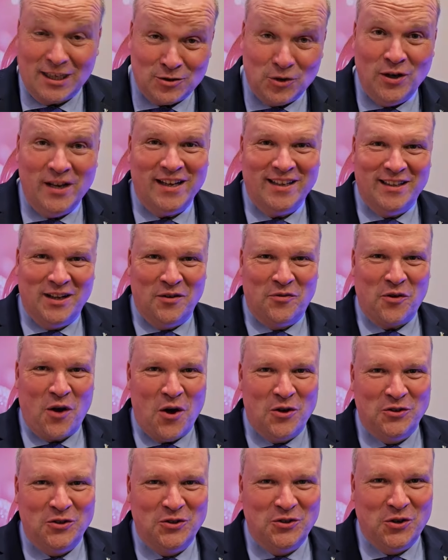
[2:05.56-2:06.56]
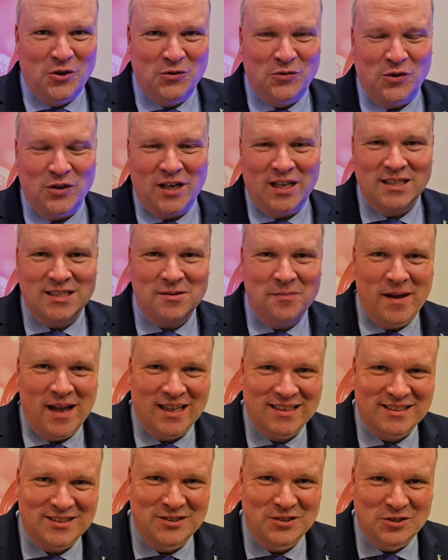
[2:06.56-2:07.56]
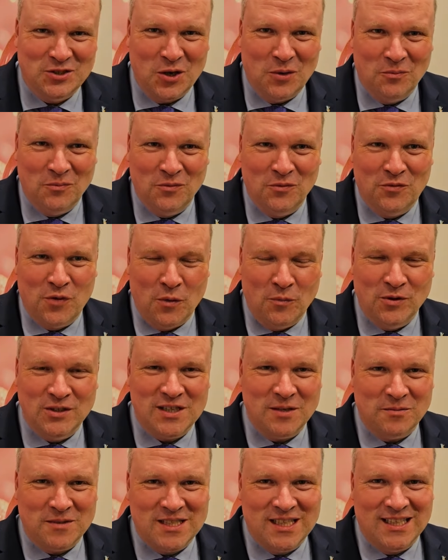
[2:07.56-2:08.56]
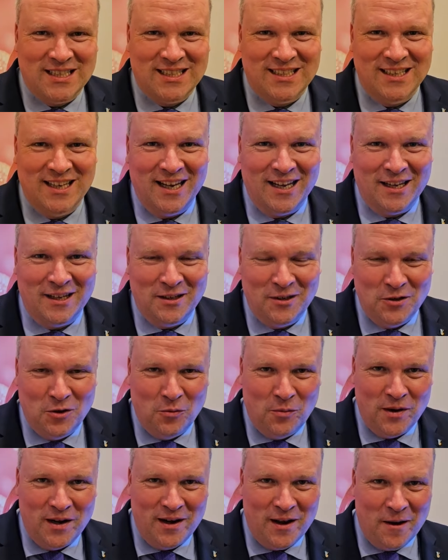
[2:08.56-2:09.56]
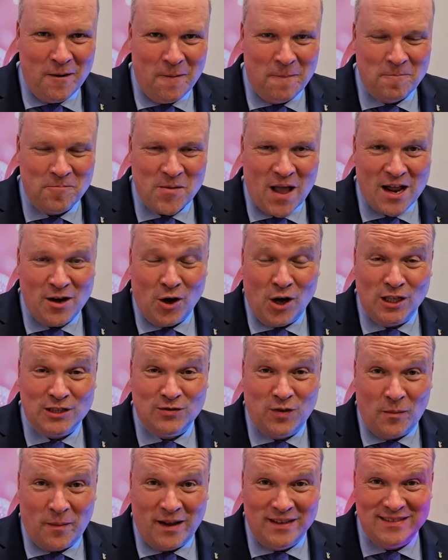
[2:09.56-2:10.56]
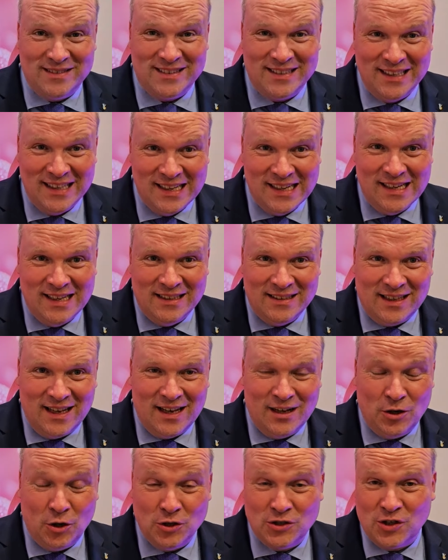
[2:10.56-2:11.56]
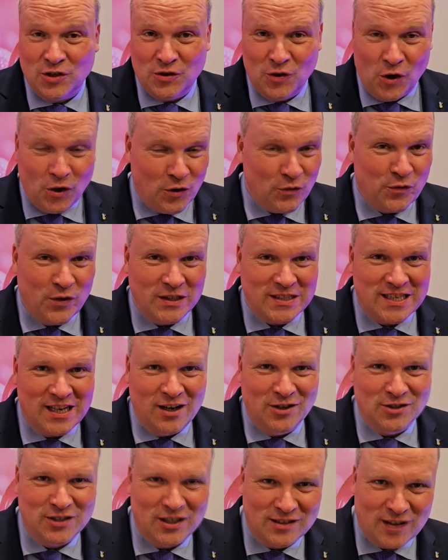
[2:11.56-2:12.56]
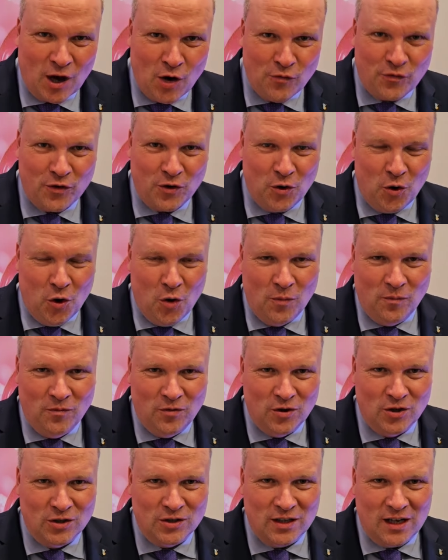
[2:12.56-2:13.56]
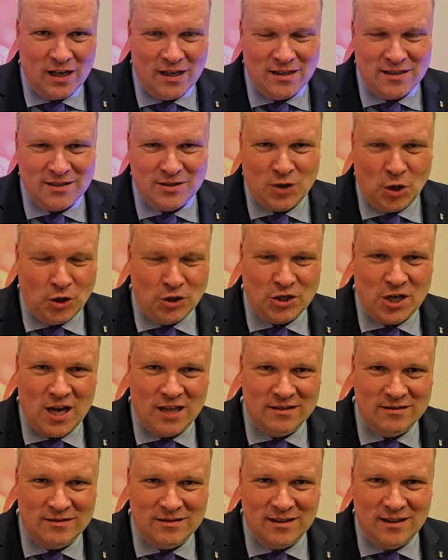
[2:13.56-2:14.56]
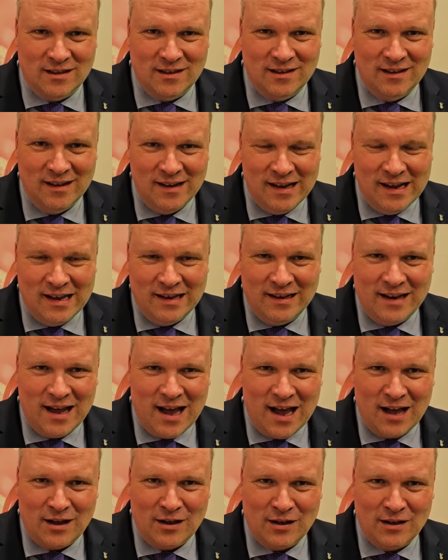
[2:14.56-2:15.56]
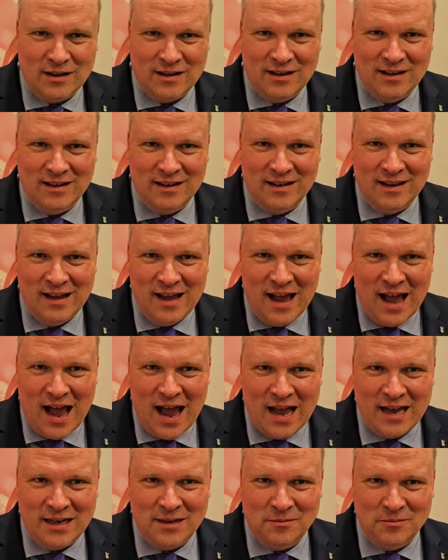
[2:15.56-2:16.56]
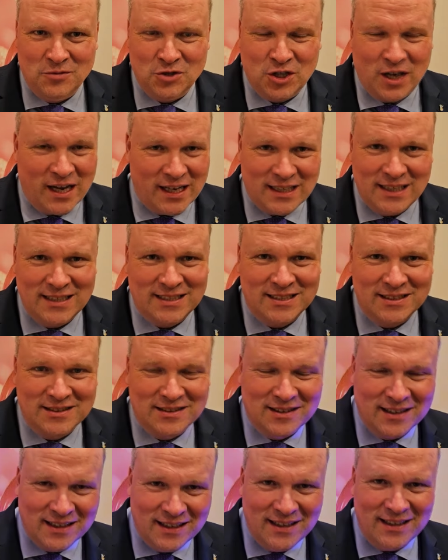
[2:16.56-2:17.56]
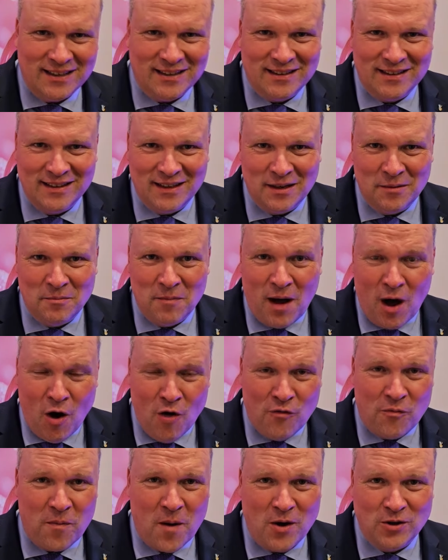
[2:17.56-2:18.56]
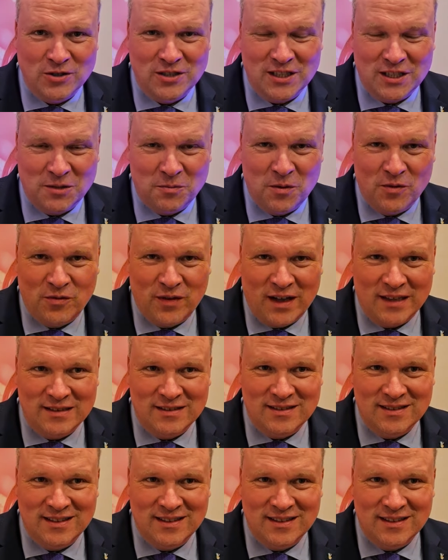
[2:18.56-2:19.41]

in 1949, making it the oldest organization of its kind within our party. Since its inception, this association has witnessed and contributed to the political and social changes and development